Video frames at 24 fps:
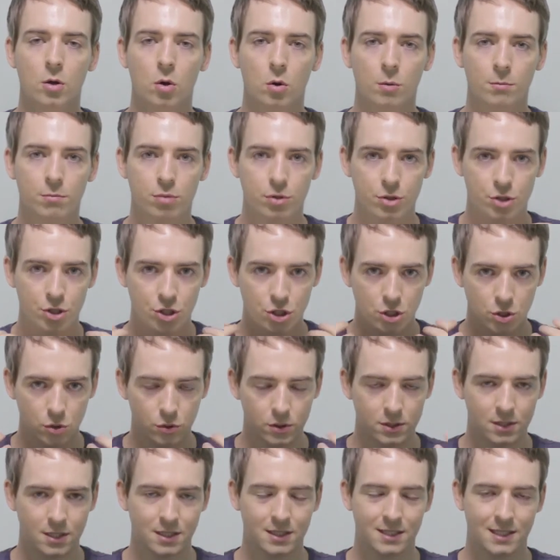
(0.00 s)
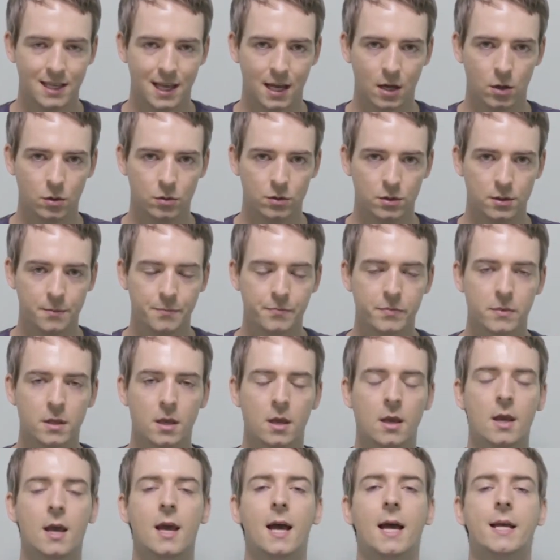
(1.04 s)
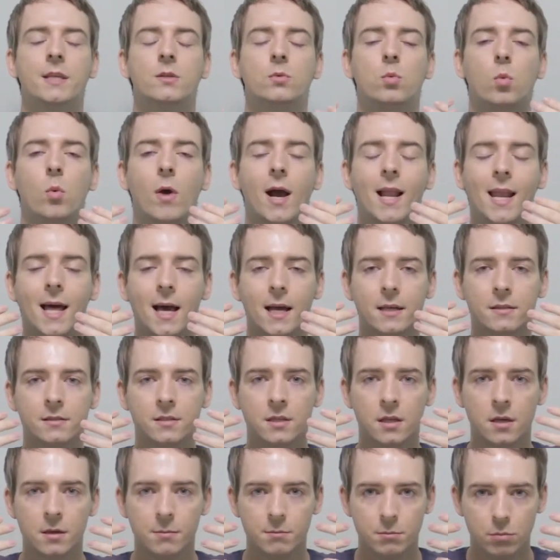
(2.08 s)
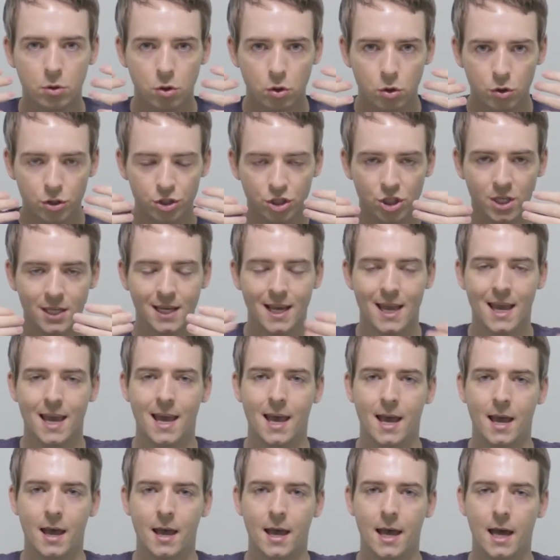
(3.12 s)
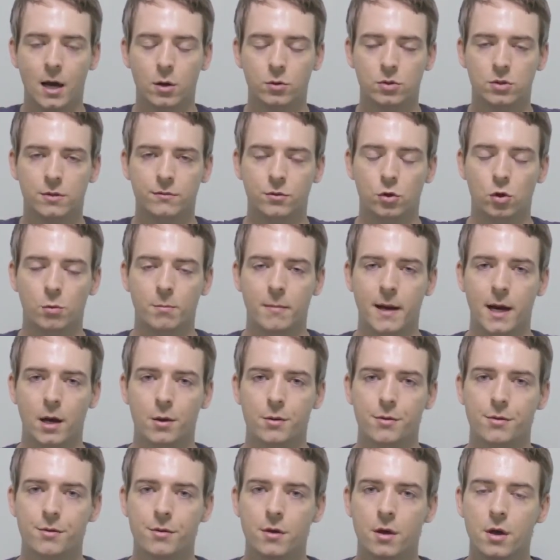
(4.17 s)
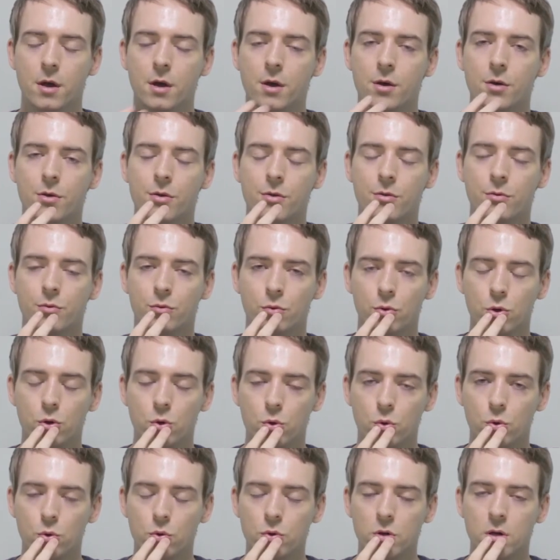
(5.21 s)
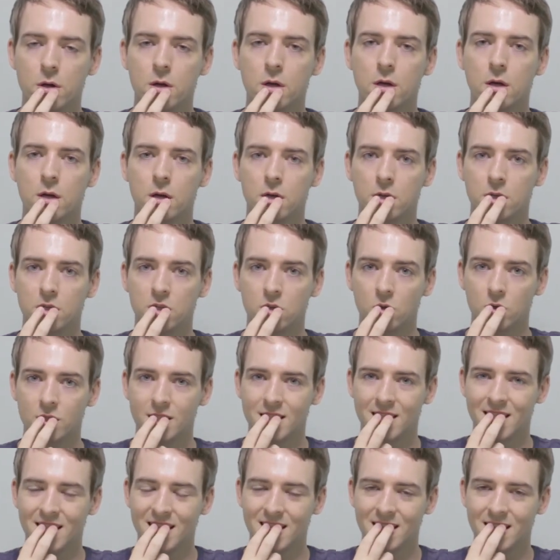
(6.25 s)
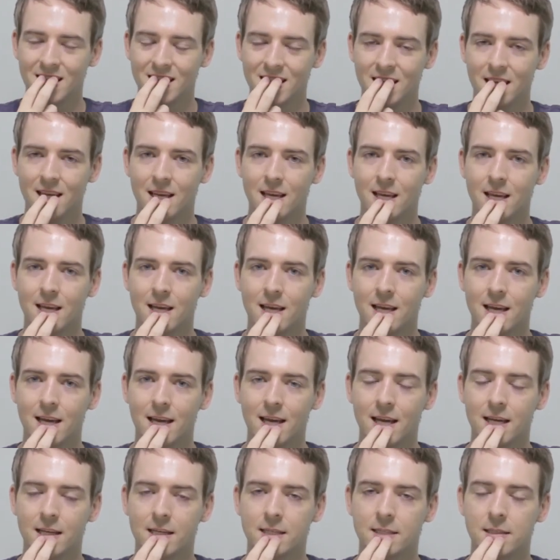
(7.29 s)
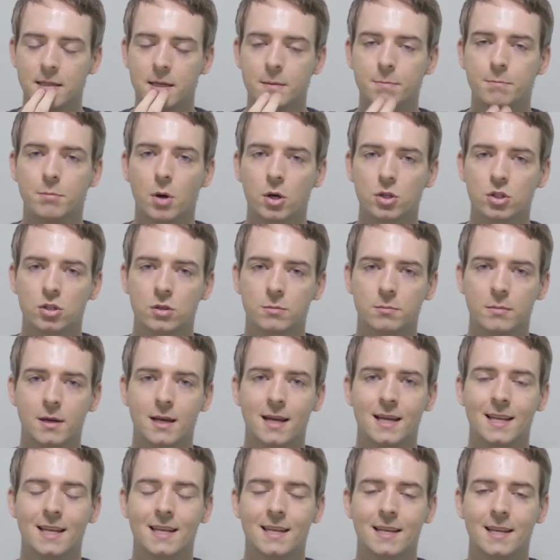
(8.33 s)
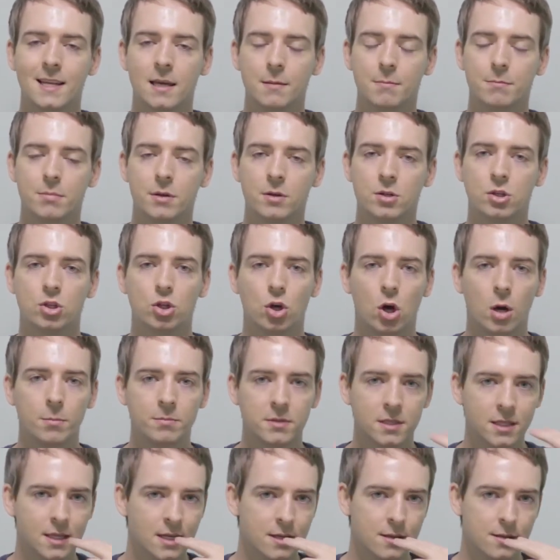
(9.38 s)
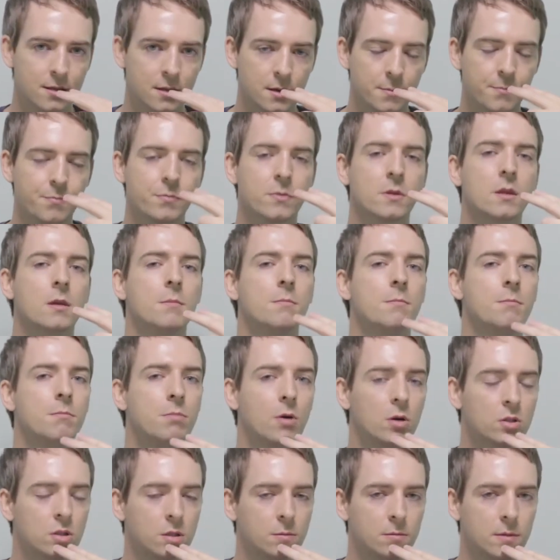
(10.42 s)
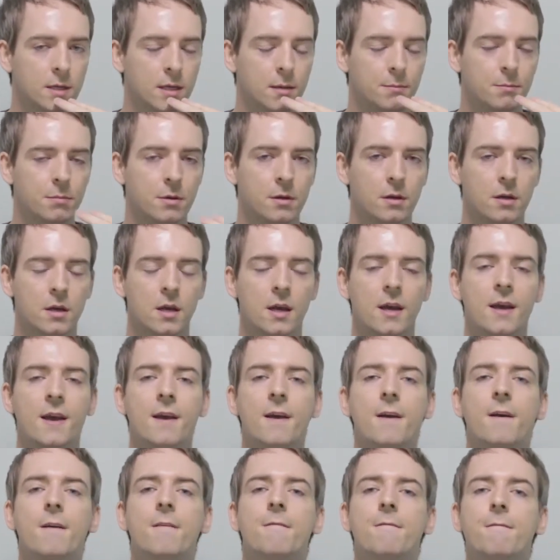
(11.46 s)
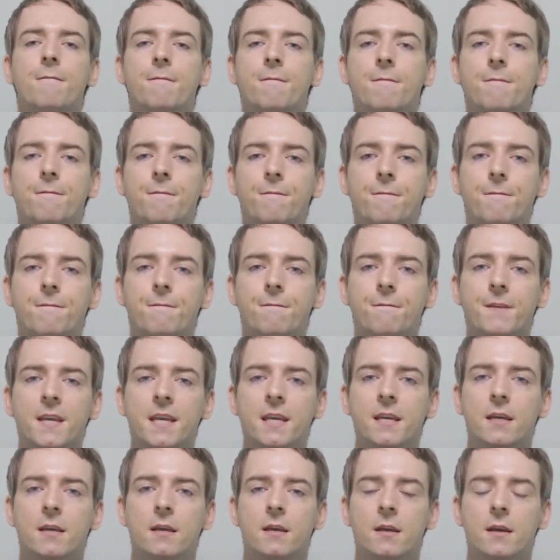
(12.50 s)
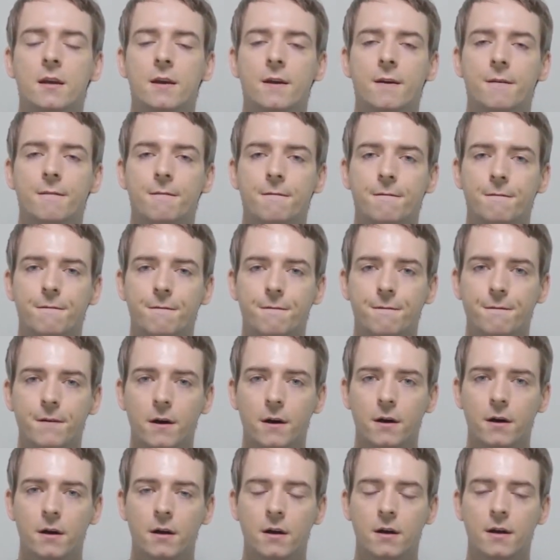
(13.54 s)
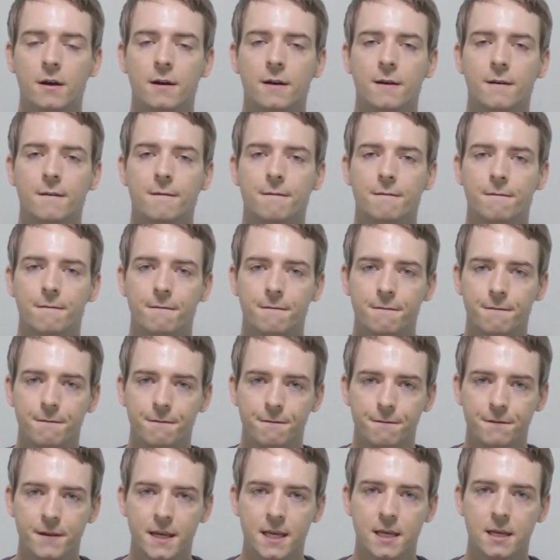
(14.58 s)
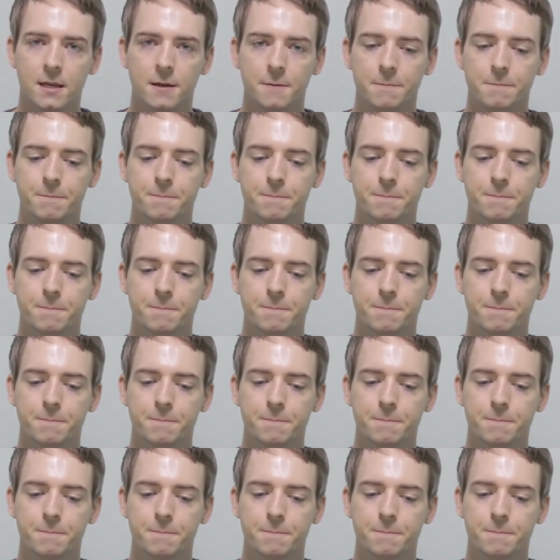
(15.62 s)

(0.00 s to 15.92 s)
produce the sound, as well as pushing air out of your mouth through your teeth and bottom lip. Top teeth, bottom lip. V, V, V.